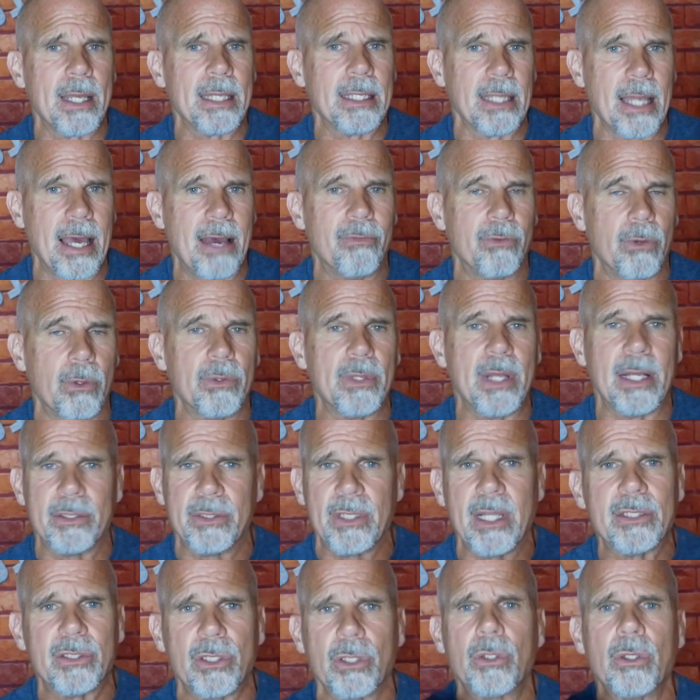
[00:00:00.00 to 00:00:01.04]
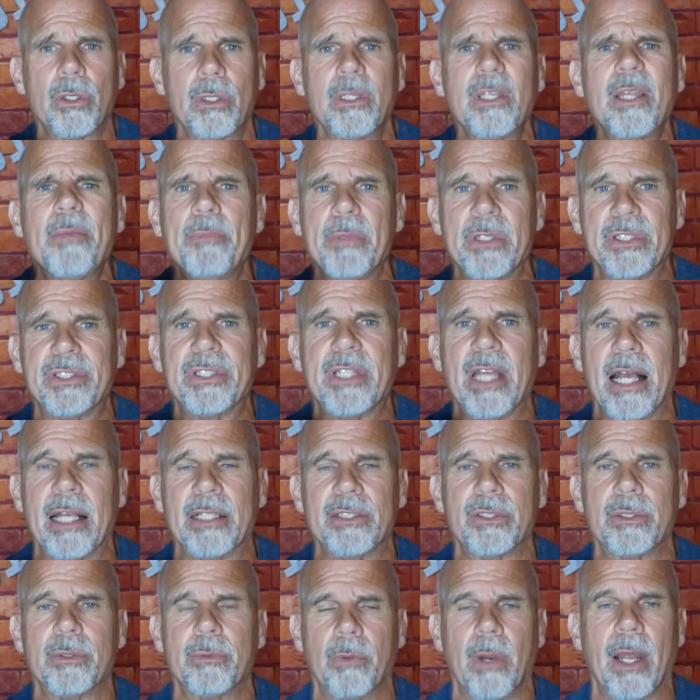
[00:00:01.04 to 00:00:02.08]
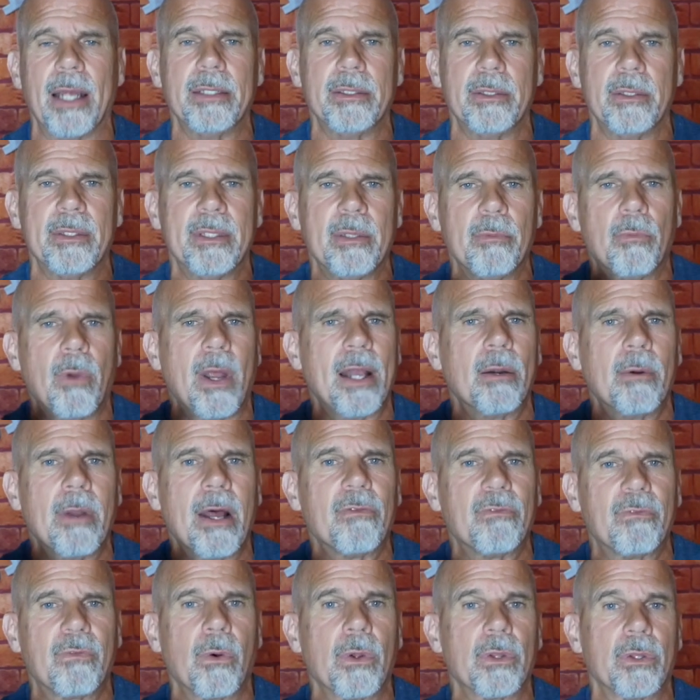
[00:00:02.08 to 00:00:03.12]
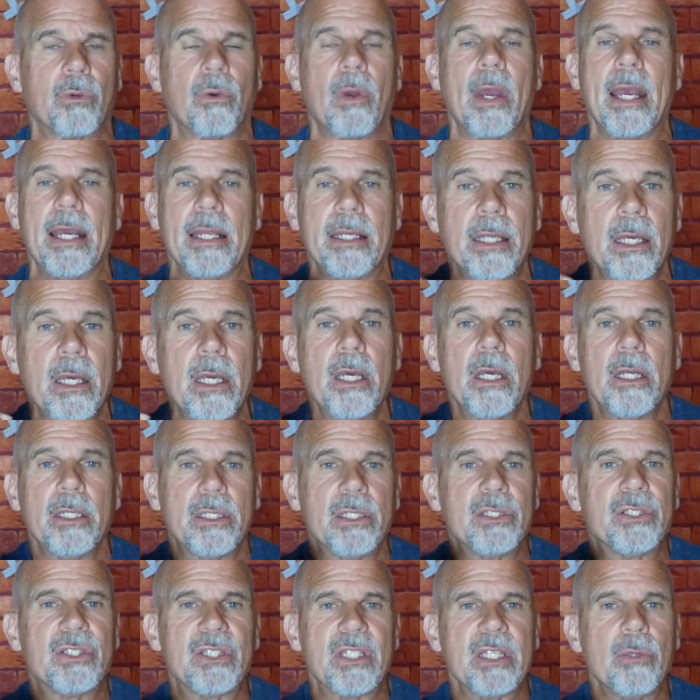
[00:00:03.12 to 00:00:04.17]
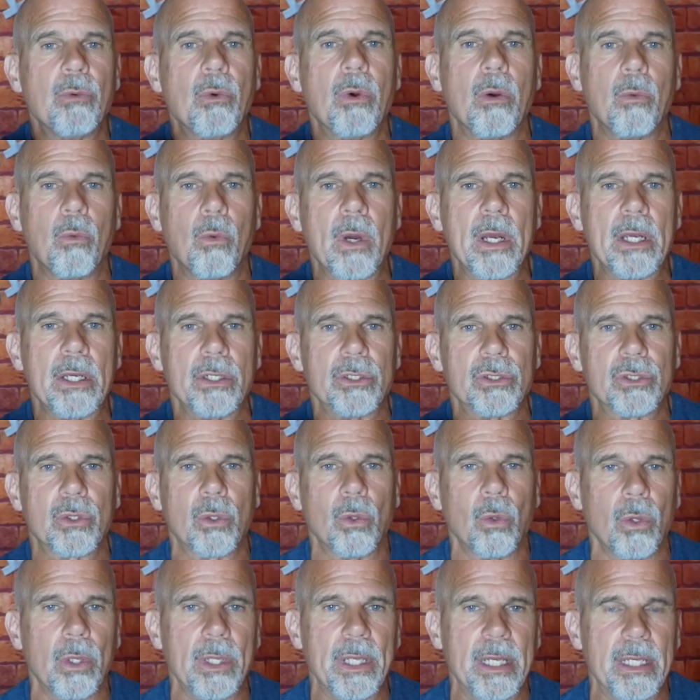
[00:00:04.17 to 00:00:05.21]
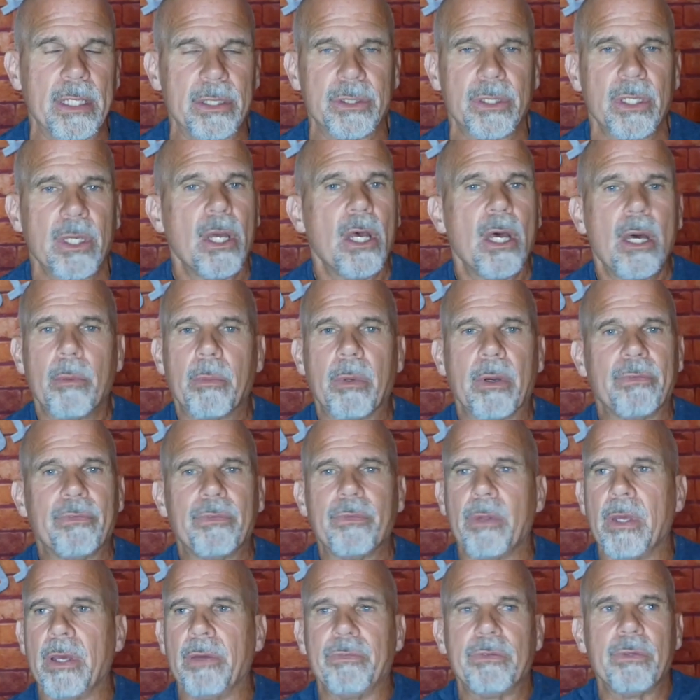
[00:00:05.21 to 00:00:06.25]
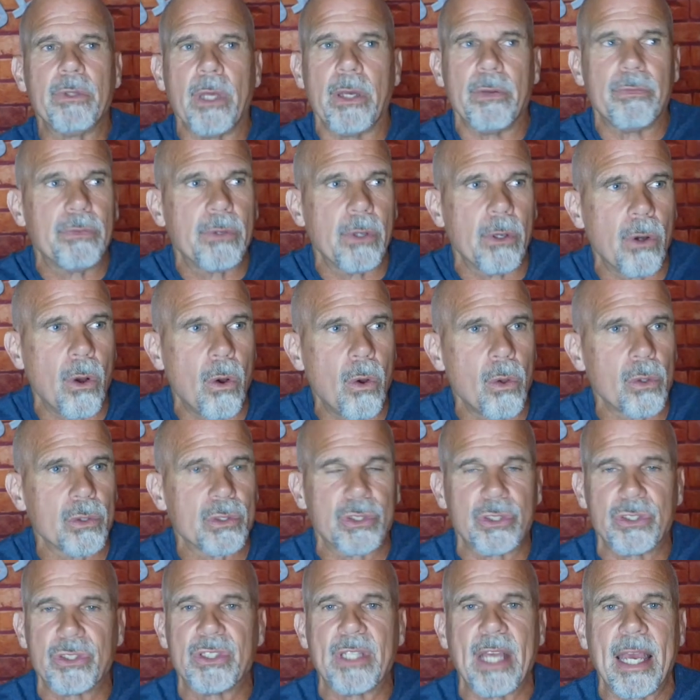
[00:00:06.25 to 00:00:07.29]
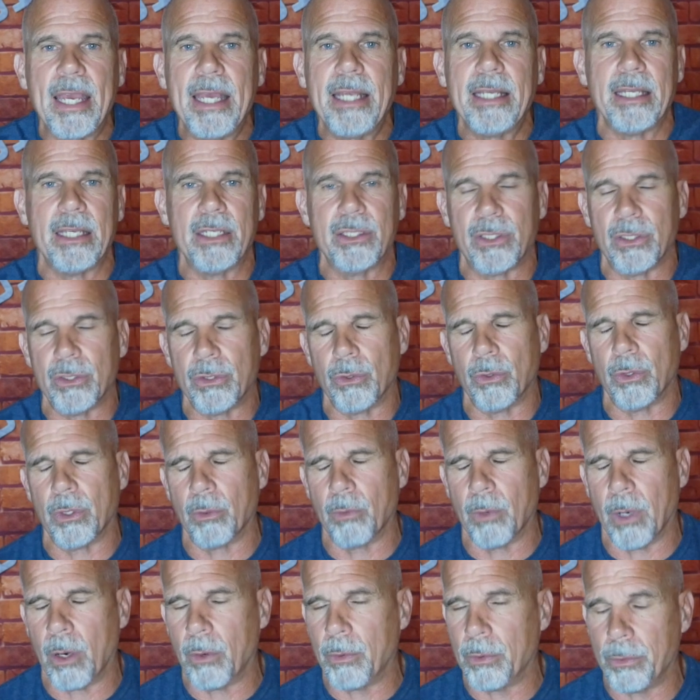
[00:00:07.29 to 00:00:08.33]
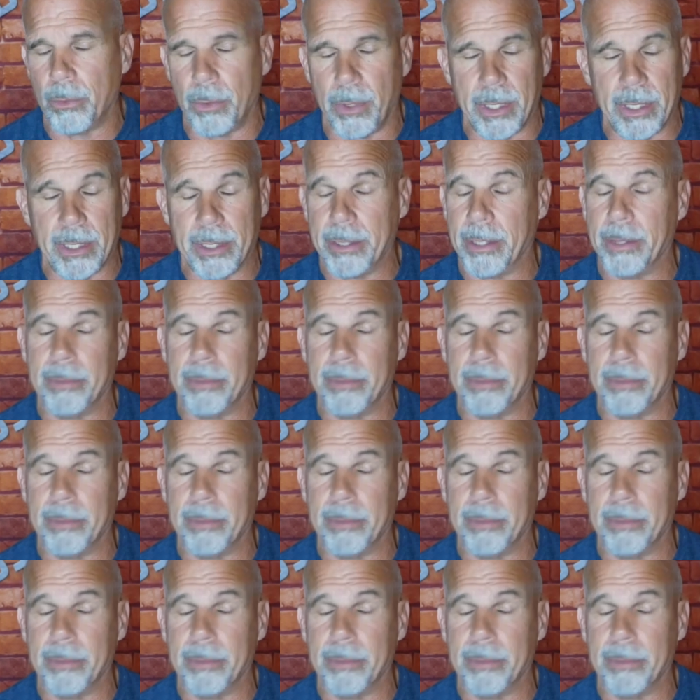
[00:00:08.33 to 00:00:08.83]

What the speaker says: level. That's a good litmus test, right? Right around fourth grade to see where your school is. But if your whole state isn't doing well with reading,